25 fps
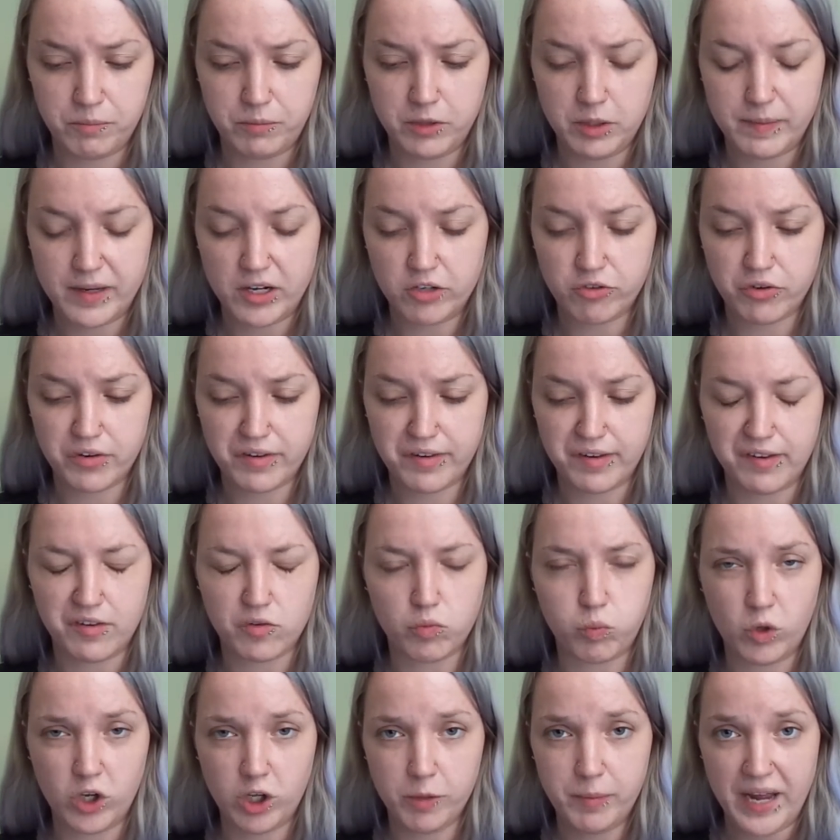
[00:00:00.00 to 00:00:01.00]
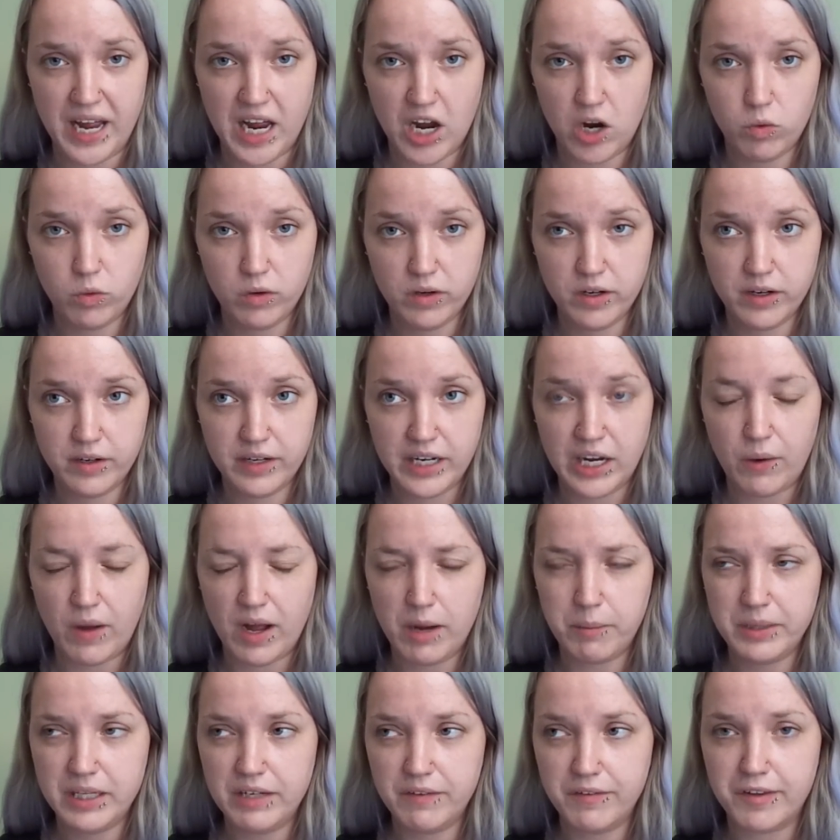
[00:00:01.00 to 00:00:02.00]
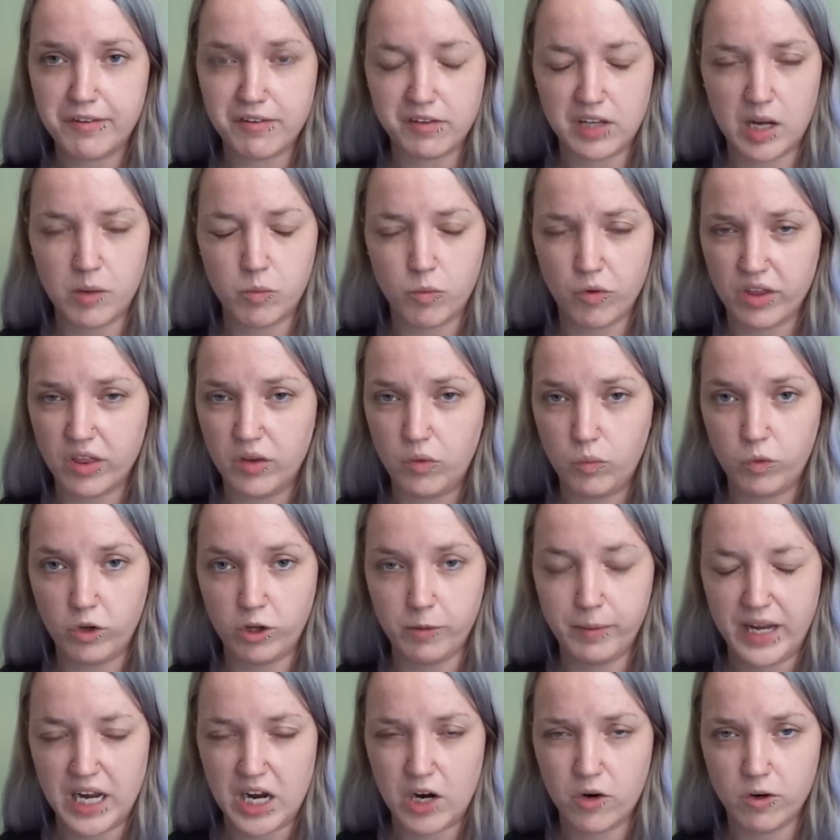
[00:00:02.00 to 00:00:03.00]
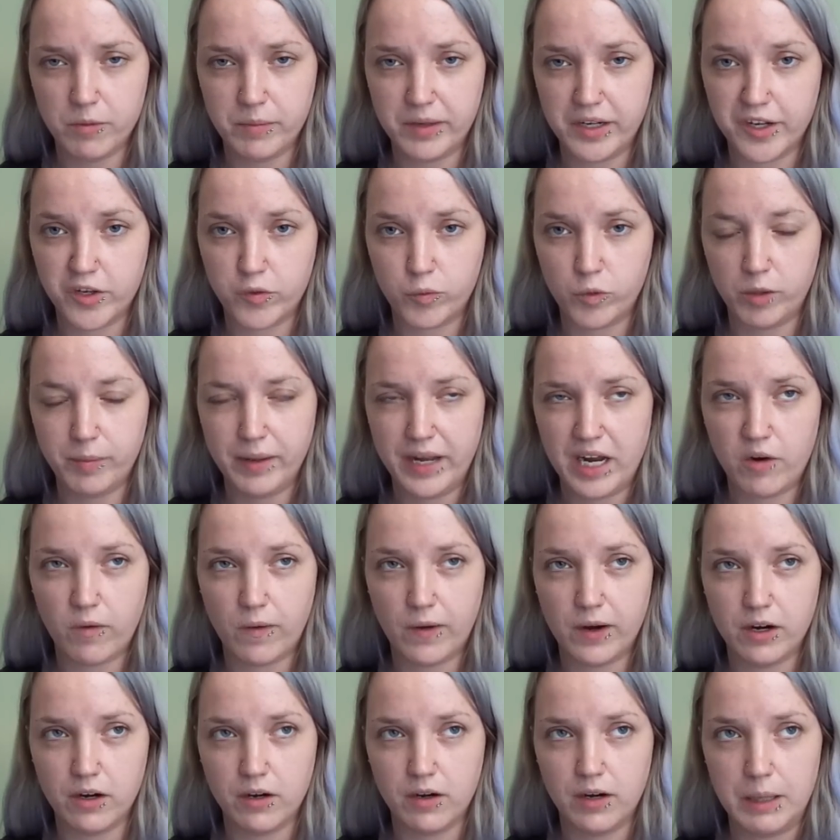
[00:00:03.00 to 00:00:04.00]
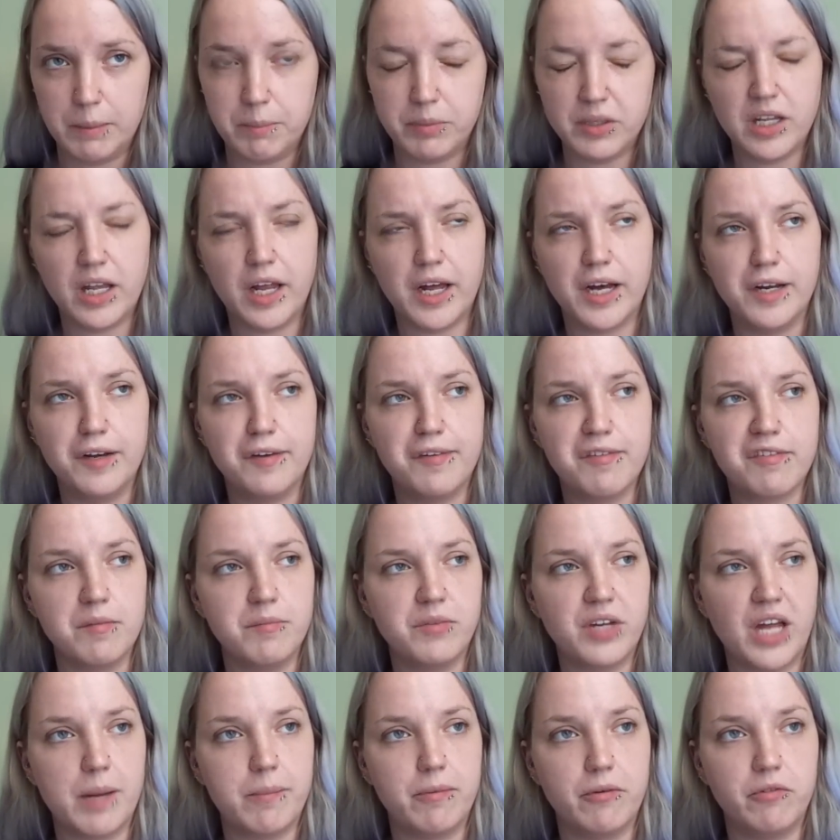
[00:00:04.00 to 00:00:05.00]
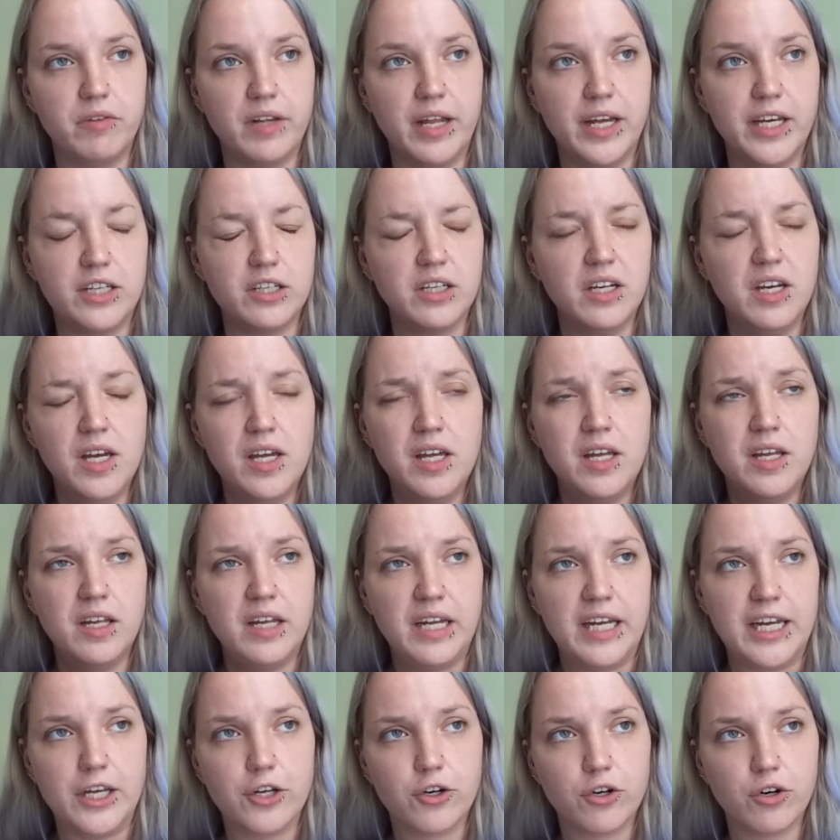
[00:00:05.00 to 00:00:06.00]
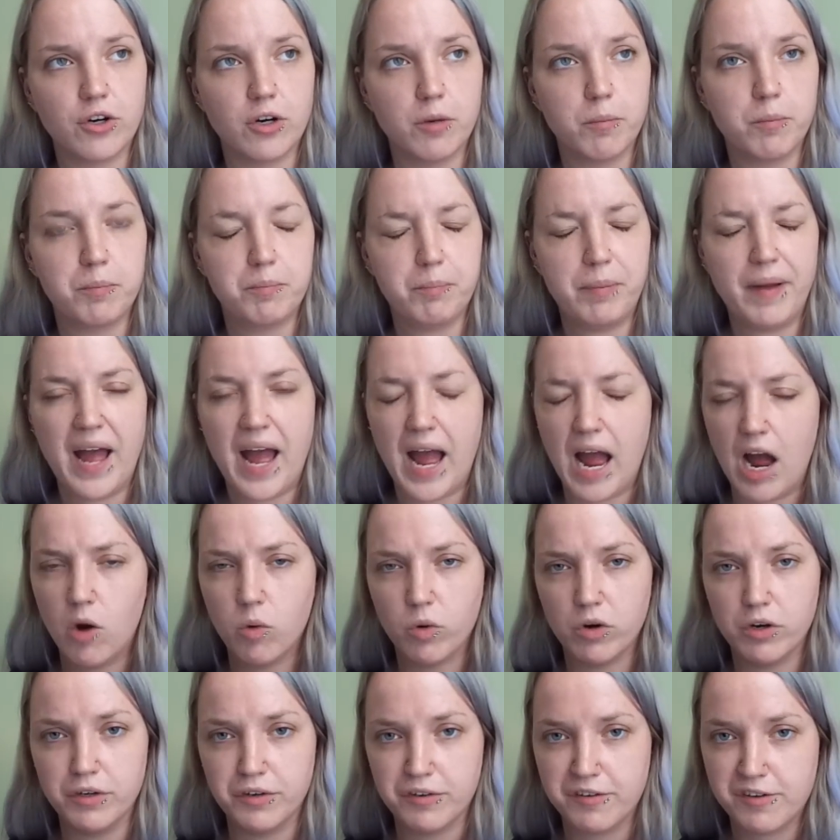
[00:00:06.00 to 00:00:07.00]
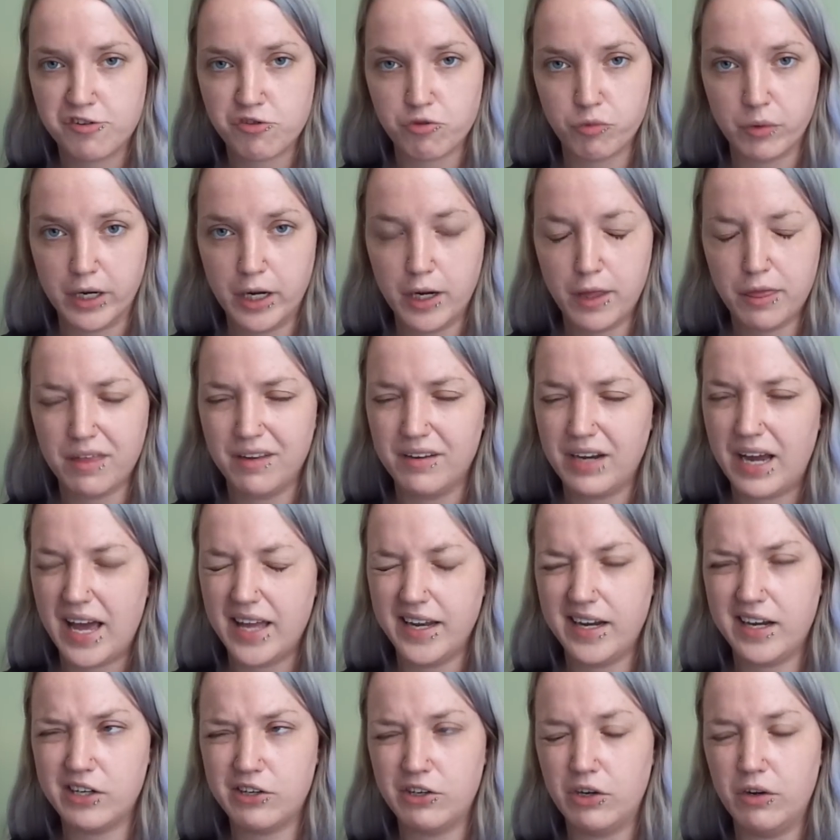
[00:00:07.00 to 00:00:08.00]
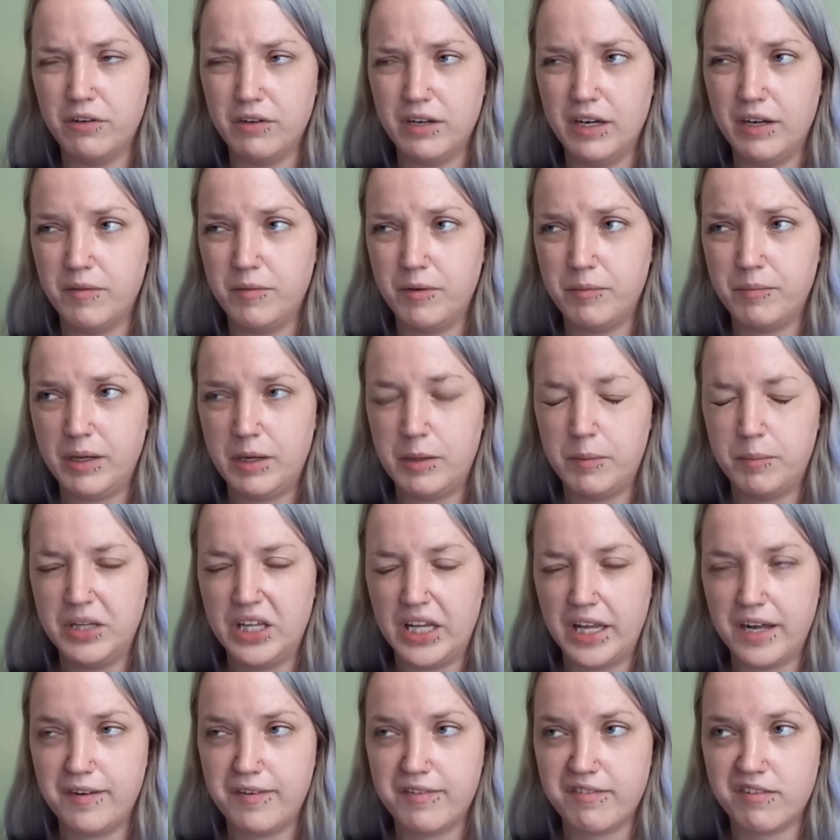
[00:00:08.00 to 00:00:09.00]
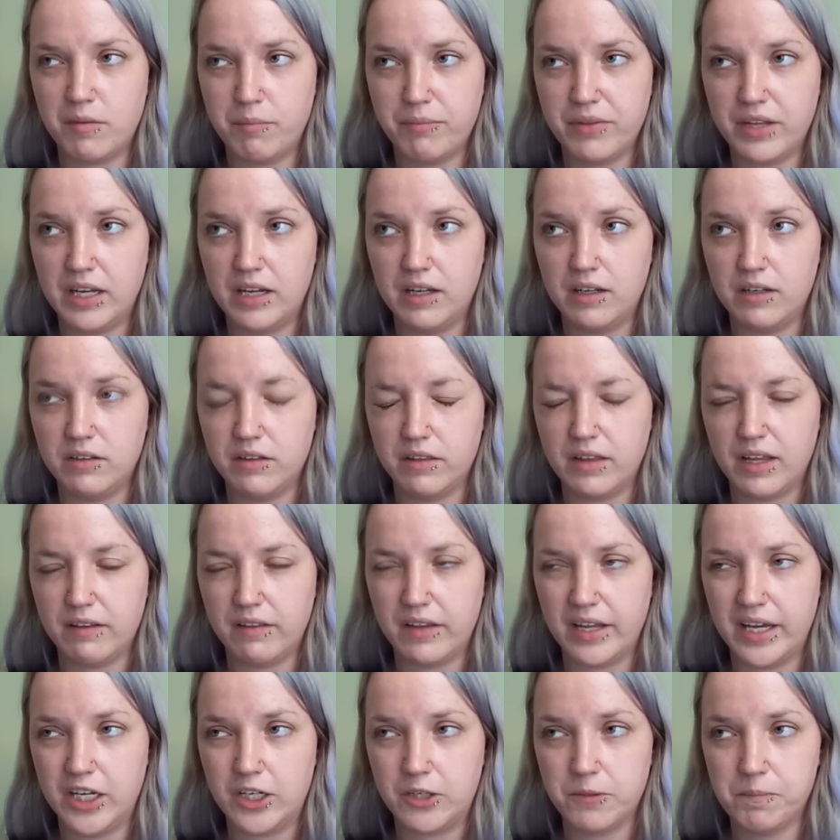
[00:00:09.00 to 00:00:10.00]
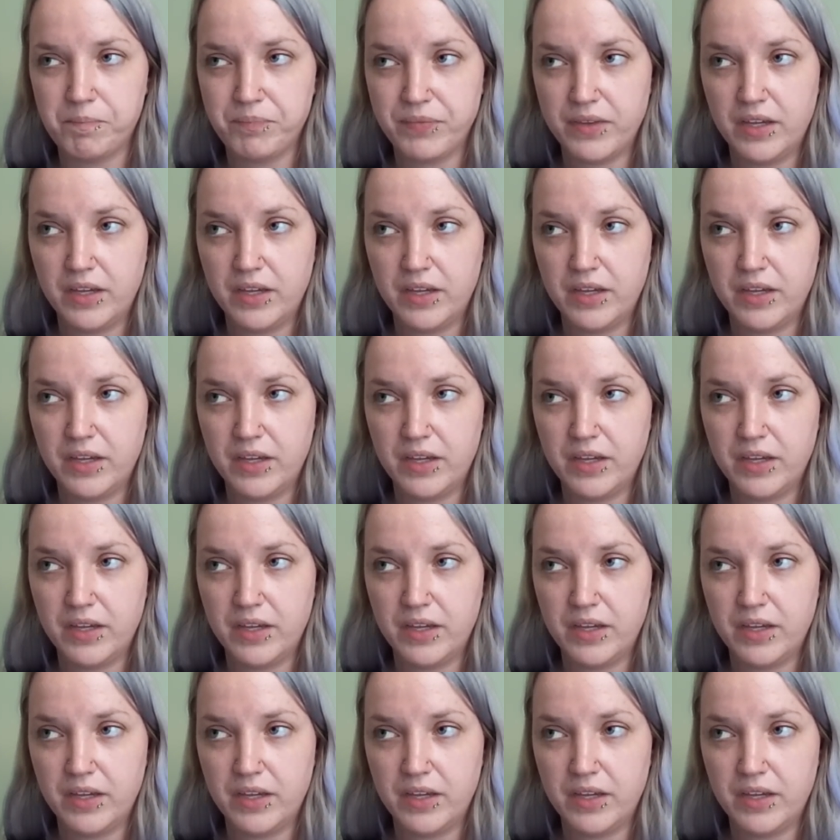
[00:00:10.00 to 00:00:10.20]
Badger says willpower. Now, I believe it's a lot more than willpower, because willpower implies some type of, like, inner power and strength, and I don't know, it implies something that, like,